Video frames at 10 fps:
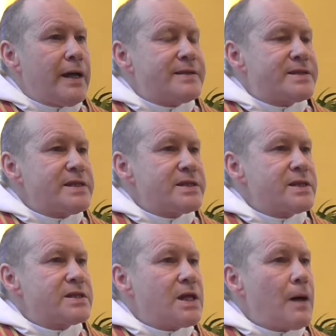It's just
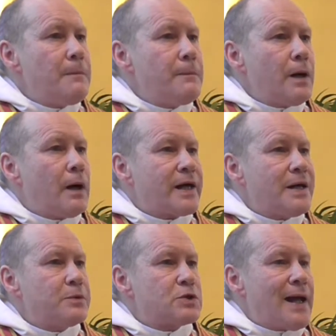that some are
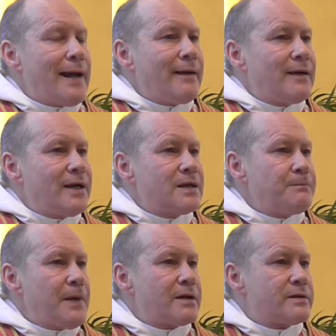able to handle
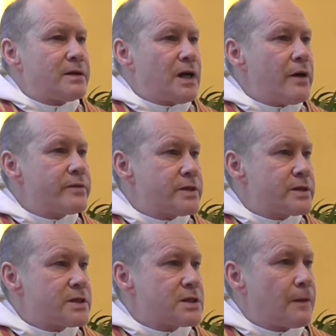it better than
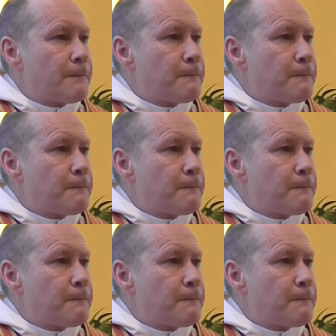others.